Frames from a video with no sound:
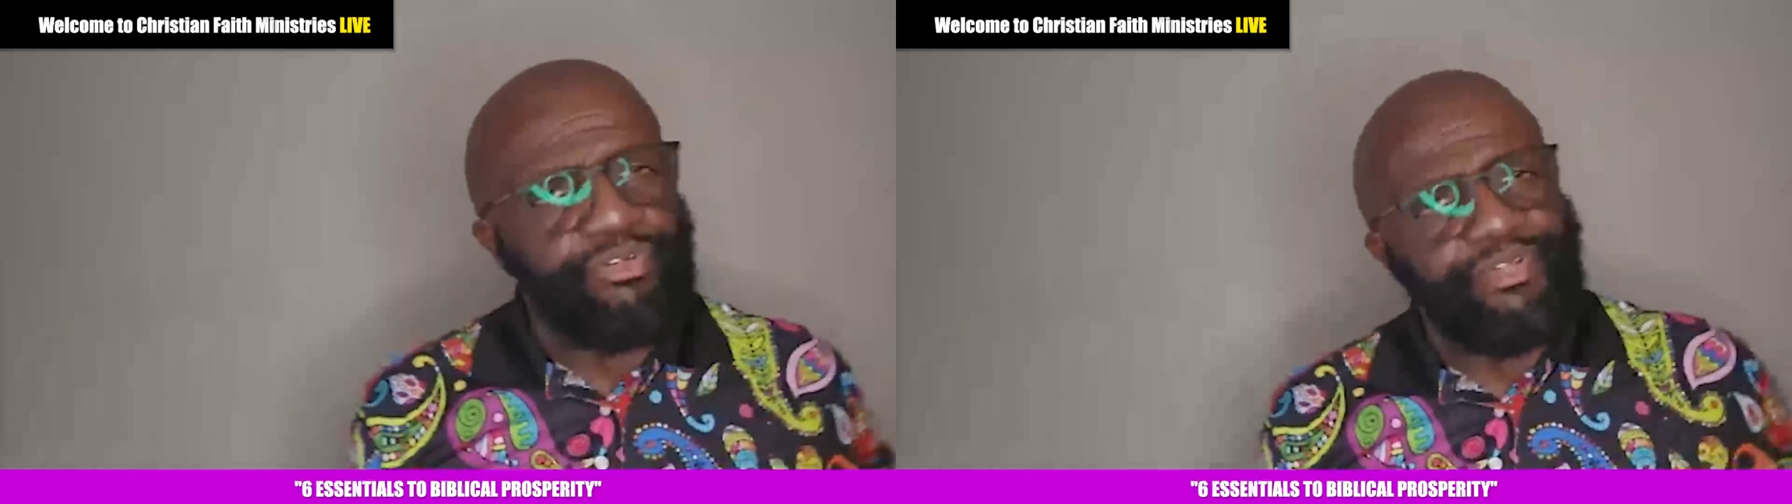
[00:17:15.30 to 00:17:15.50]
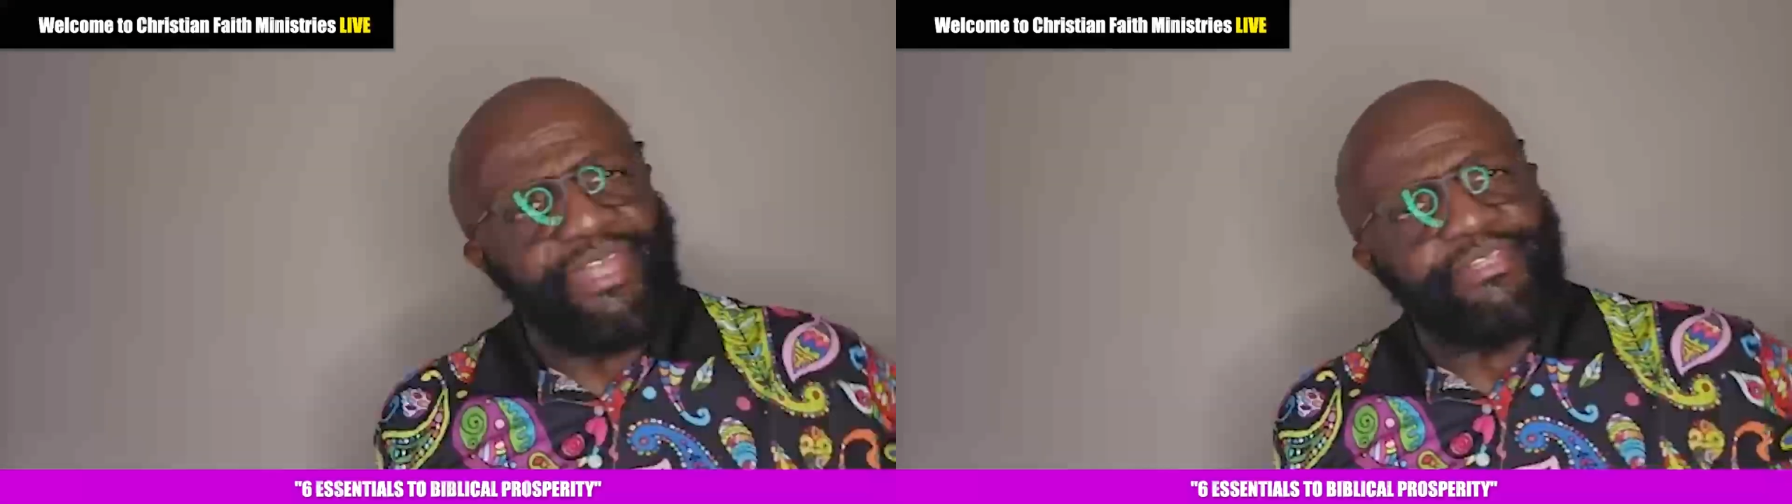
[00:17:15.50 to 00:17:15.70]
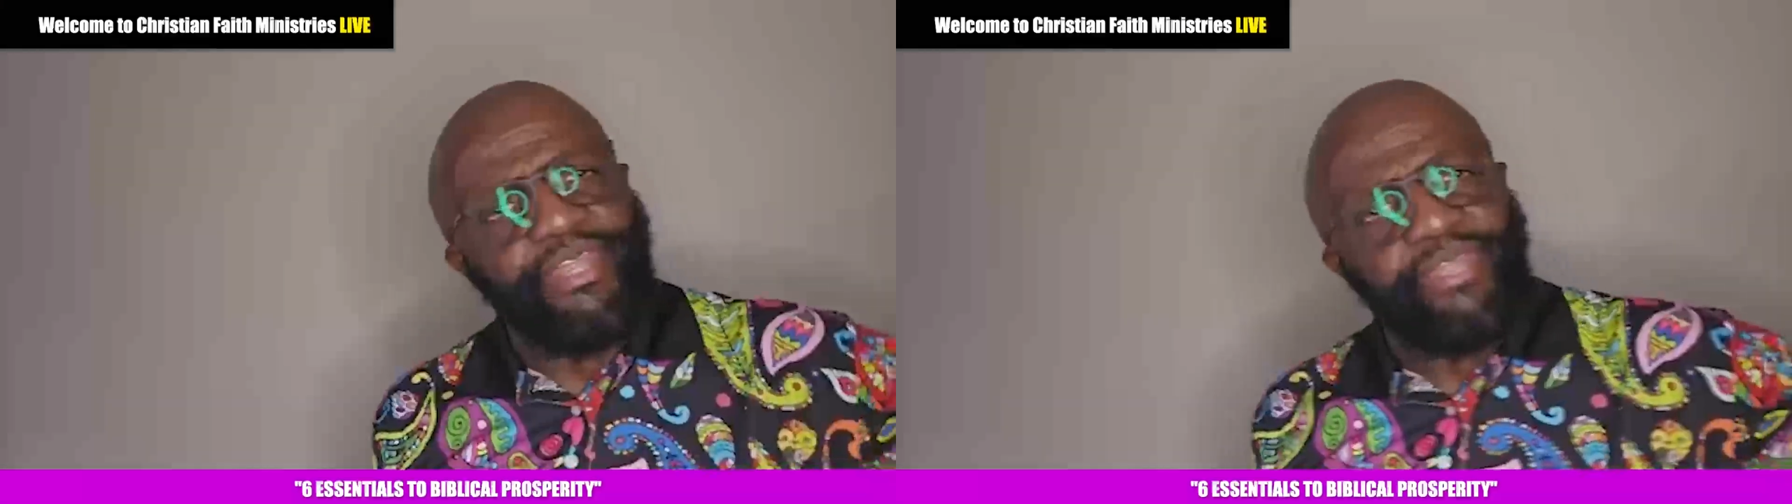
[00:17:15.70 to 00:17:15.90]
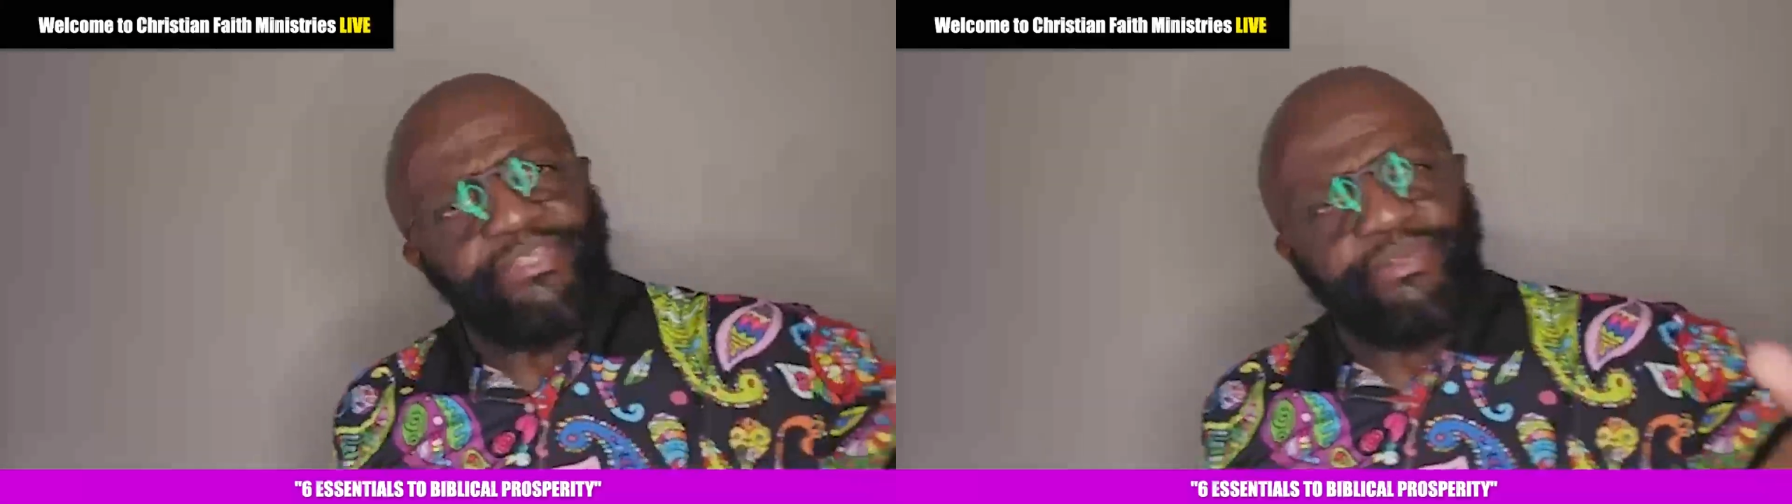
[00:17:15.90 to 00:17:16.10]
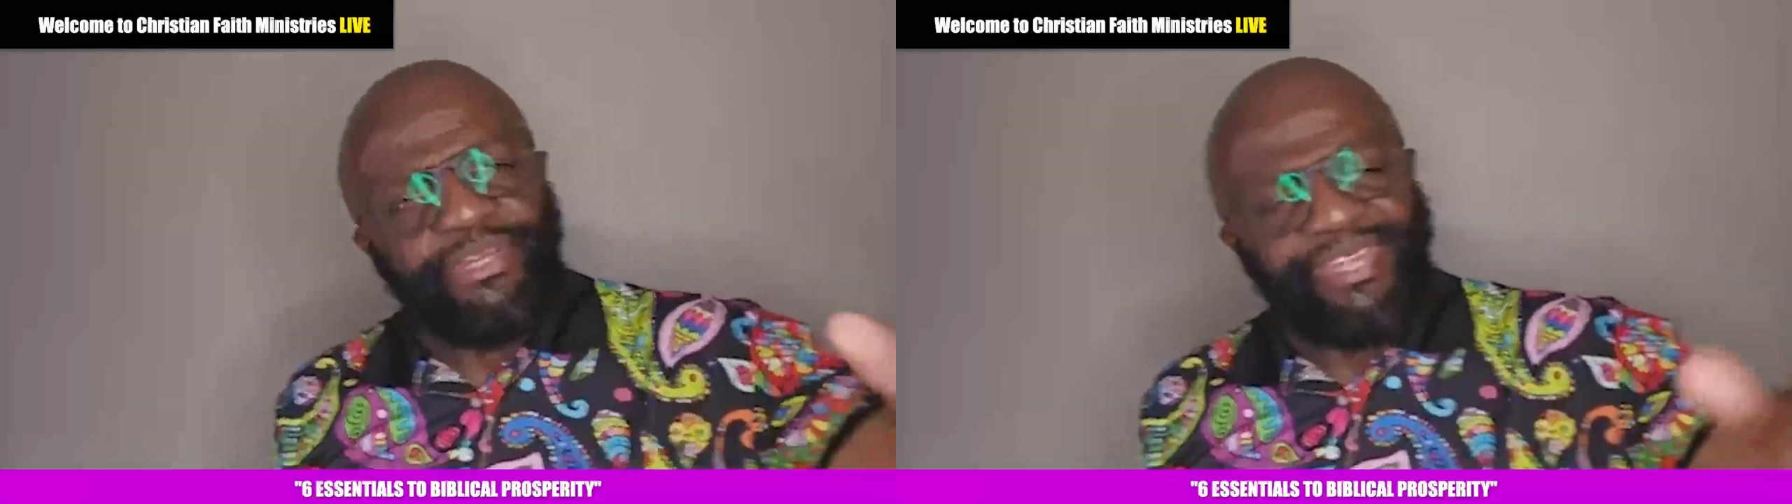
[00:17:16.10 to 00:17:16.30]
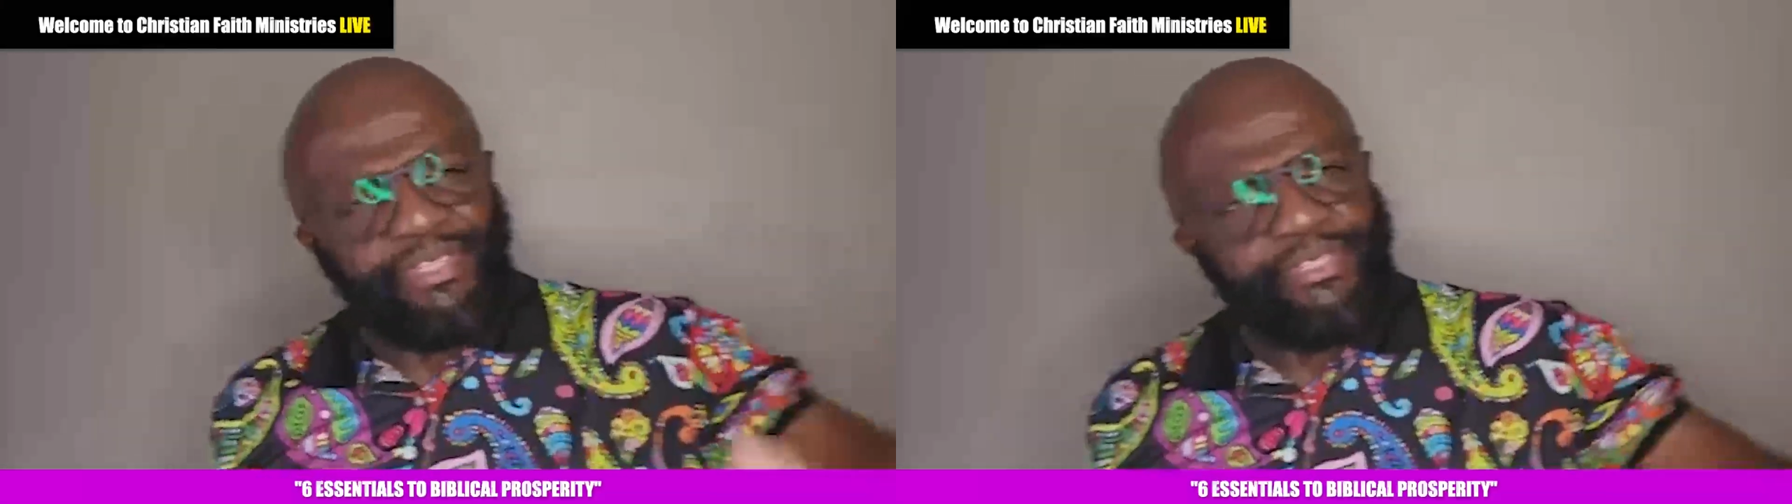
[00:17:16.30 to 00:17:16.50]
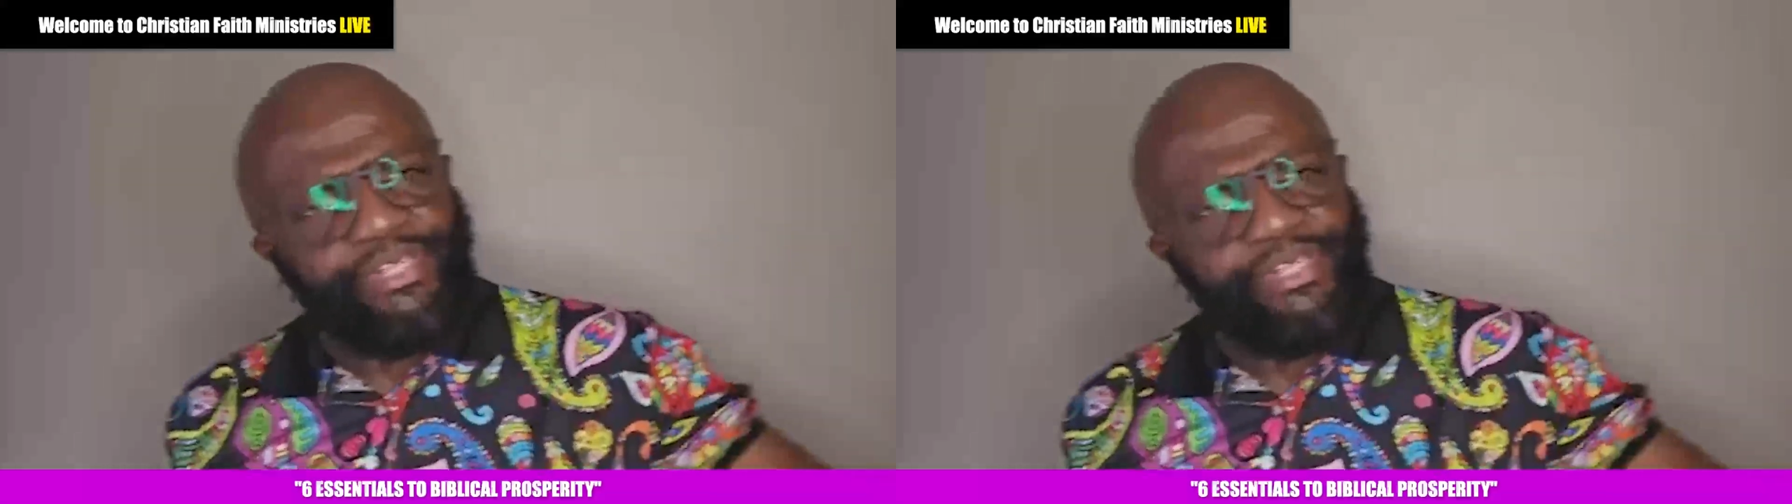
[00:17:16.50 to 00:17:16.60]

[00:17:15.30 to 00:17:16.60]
you're not the you're not the